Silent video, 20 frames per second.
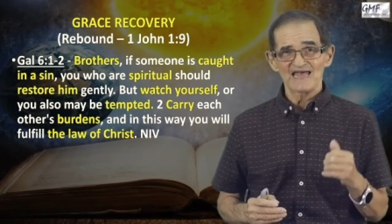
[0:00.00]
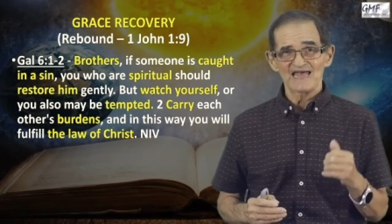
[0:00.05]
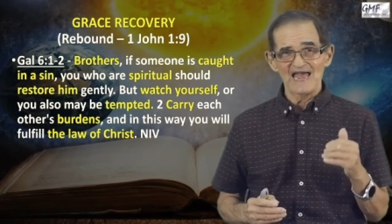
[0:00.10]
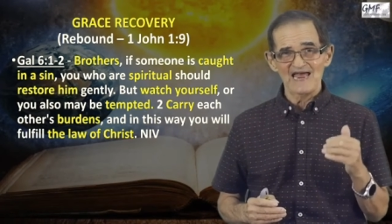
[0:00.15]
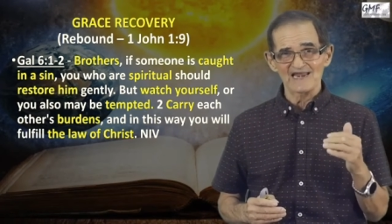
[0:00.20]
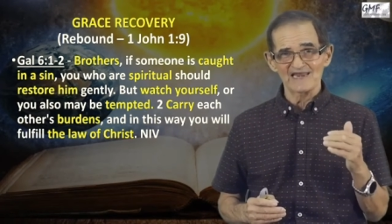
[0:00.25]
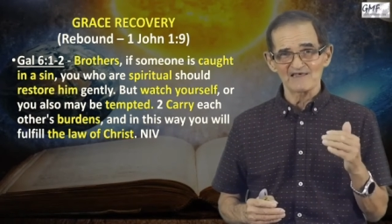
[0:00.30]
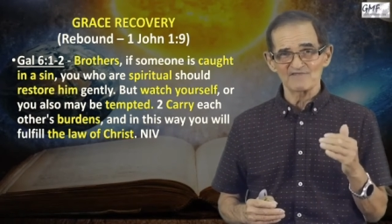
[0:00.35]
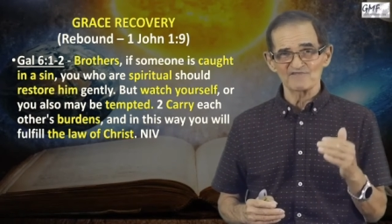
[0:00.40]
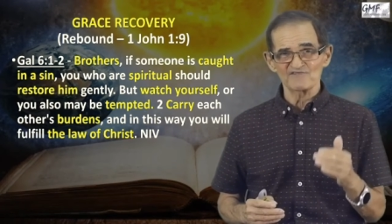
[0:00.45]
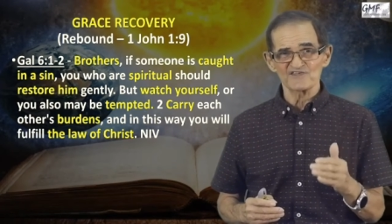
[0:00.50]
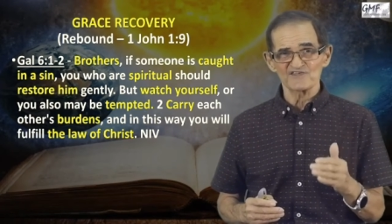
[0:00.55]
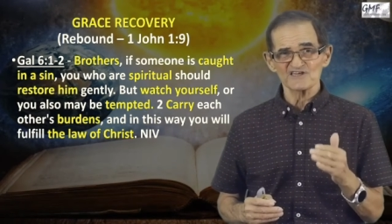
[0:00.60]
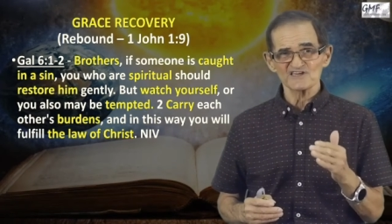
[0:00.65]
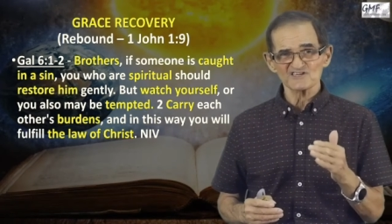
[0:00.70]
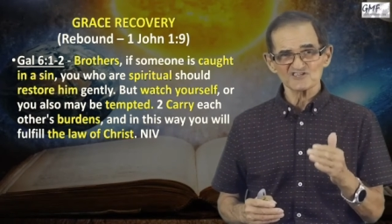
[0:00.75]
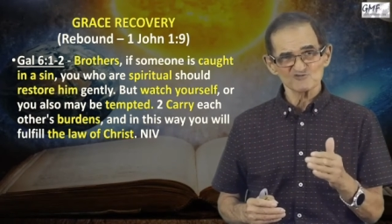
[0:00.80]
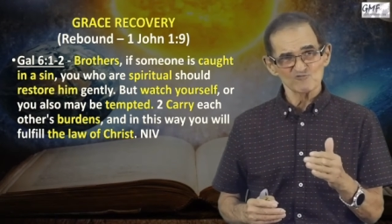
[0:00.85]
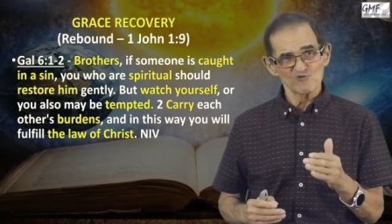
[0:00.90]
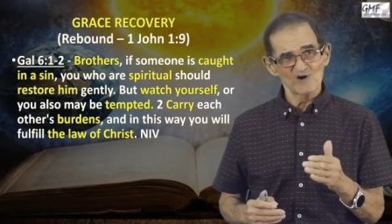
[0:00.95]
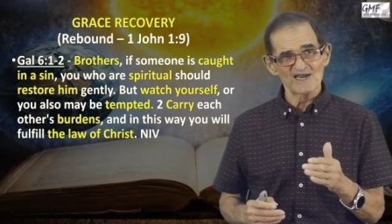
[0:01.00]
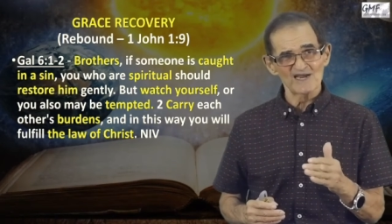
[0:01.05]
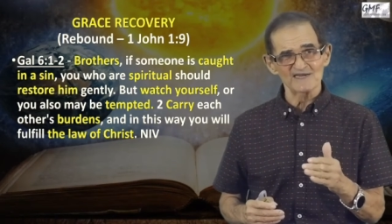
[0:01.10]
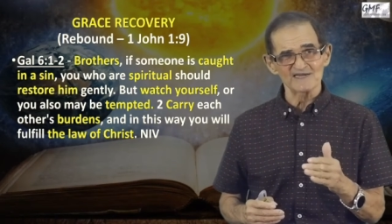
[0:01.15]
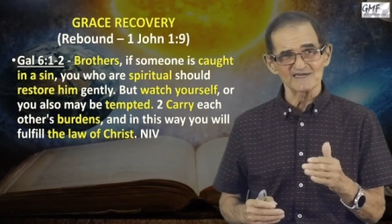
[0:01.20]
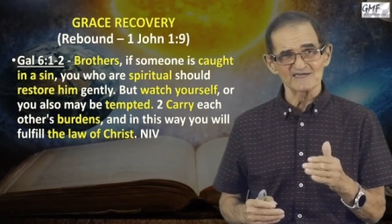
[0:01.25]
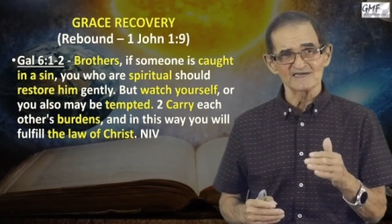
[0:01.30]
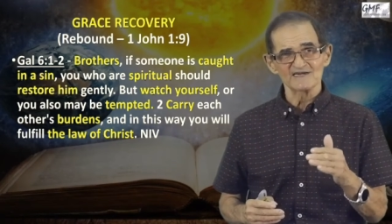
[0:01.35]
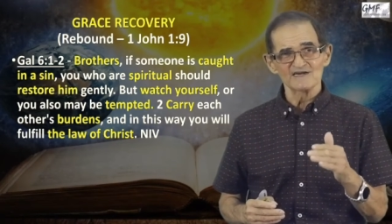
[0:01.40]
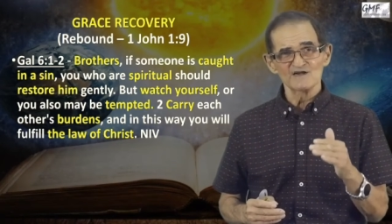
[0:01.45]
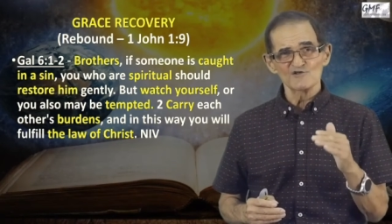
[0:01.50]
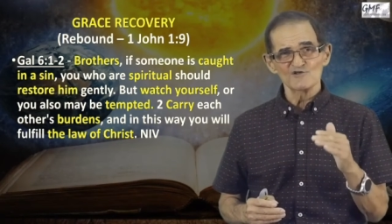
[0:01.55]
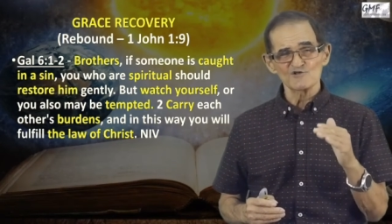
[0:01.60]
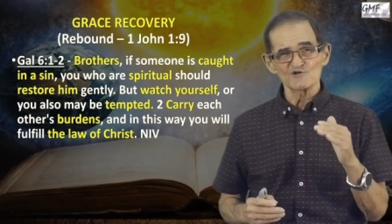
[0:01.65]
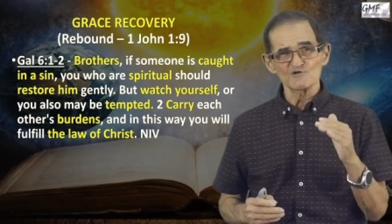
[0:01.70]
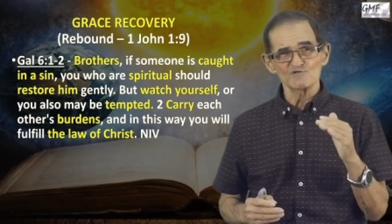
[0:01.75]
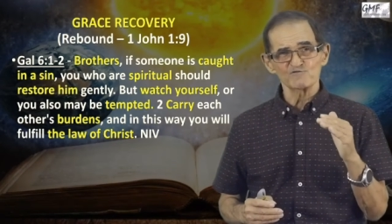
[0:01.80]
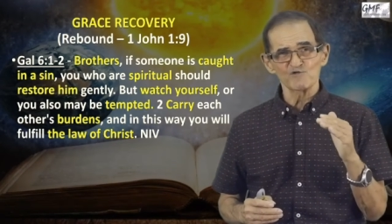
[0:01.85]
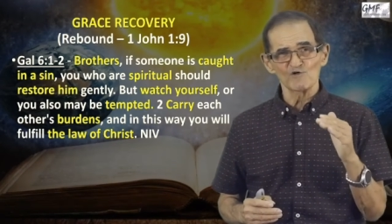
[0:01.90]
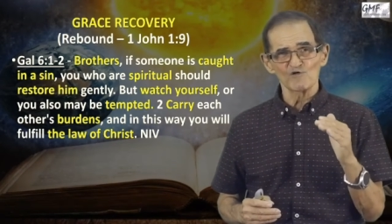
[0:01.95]
And in this way,
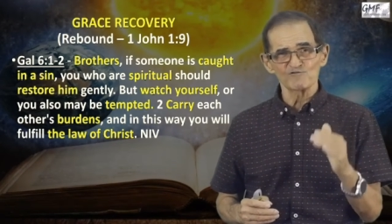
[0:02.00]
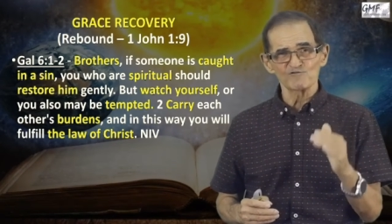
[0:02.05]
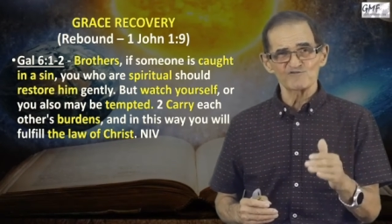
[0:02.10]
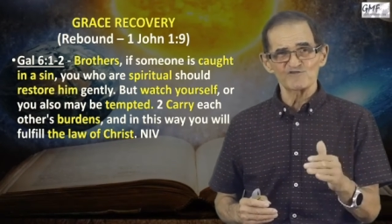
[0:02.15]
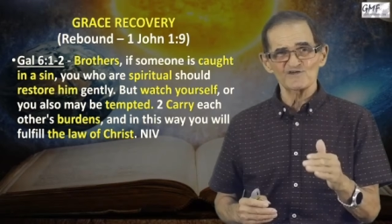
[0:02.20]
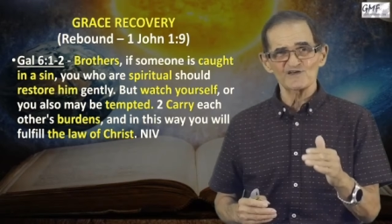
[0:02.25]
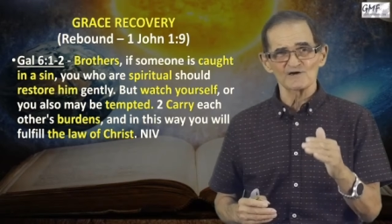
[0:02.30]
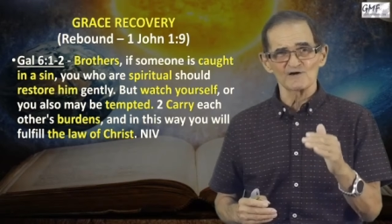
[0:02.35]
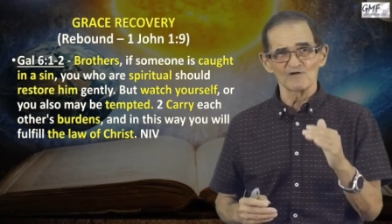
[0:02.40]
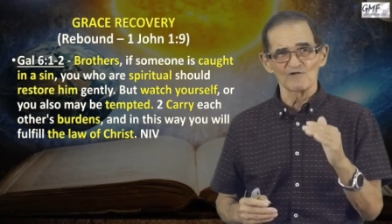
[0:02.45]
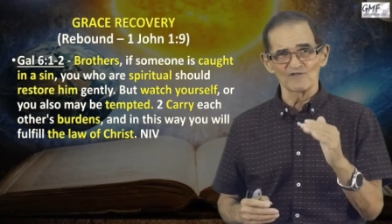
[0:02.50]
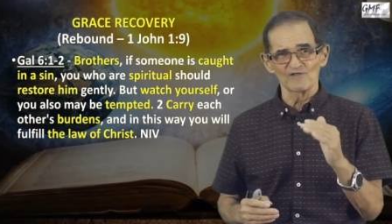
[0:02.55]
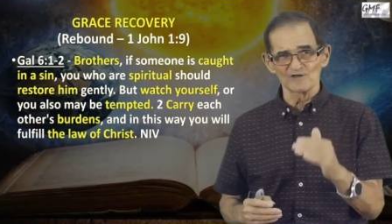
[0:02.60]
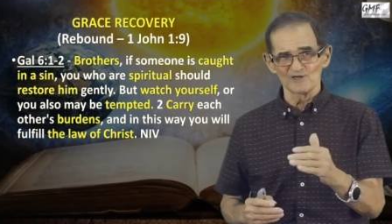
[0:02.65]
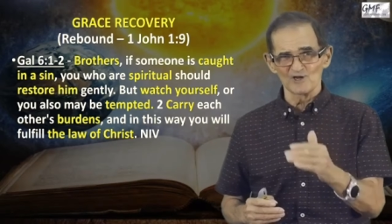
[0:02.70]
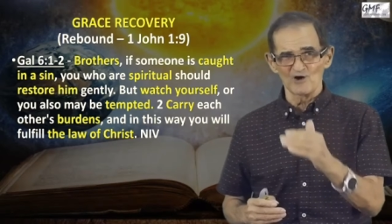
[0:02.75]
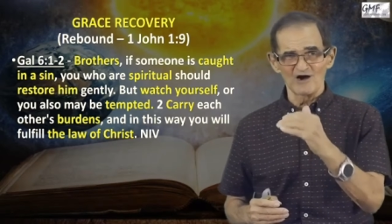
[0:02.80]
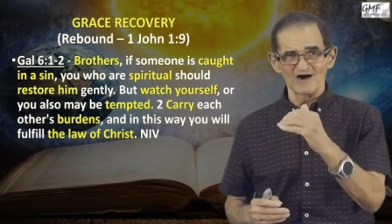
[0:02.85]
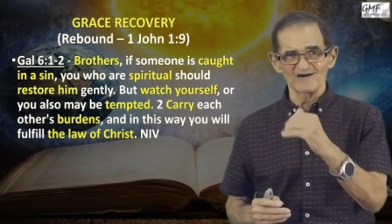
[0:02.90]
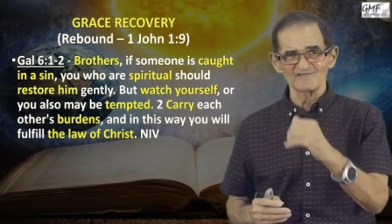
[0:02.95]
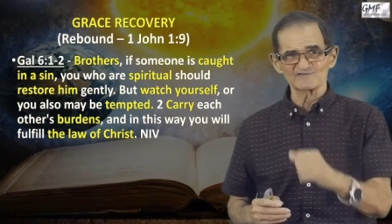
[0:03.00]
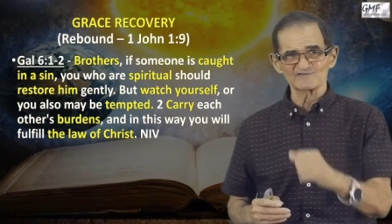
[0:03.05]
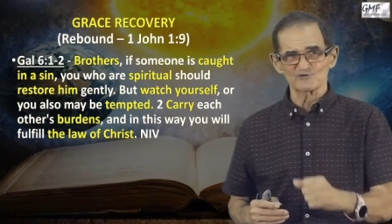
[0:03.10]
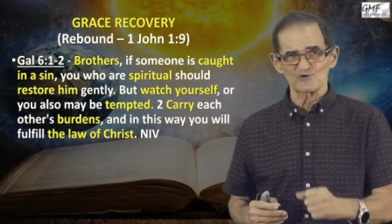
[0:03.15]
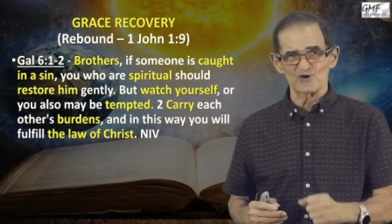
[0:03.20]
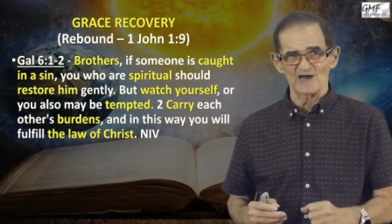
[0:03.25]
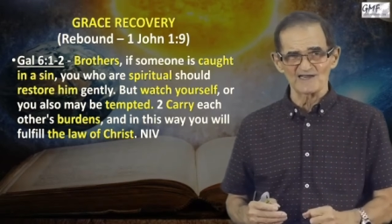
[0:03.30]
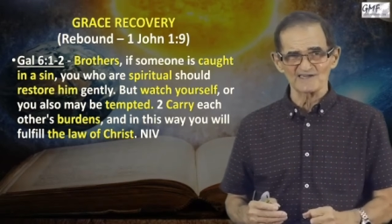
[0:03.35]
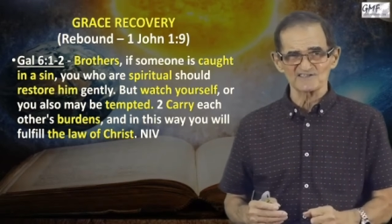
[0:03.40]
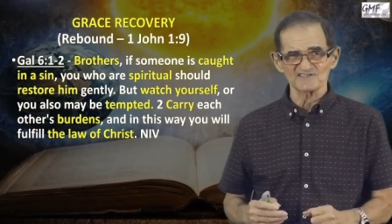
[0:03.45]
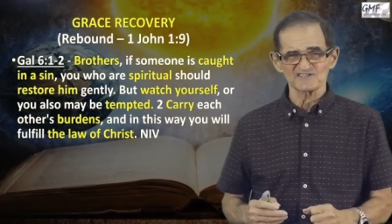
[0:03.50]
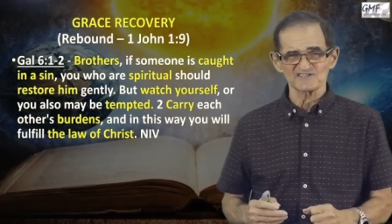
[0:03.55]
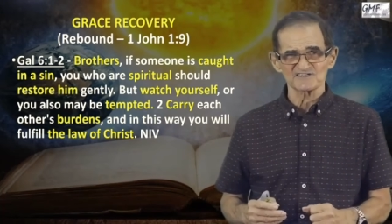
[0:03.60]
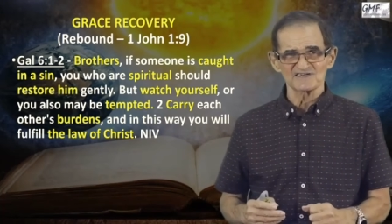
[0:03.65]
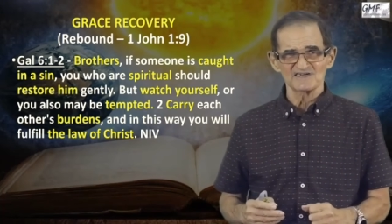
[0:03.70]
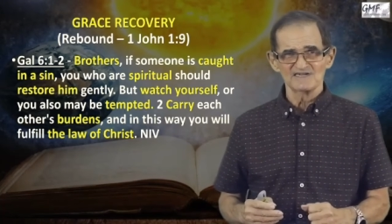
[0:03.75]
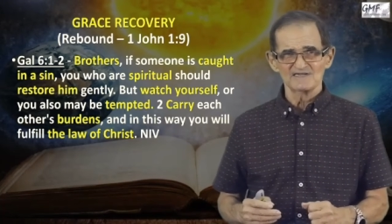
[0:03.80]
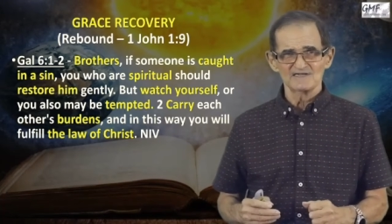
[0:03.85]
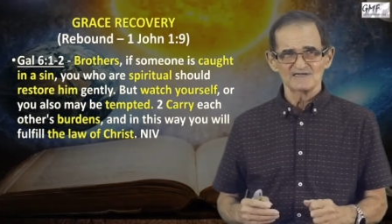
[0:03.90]
you fulfill the law of Christ.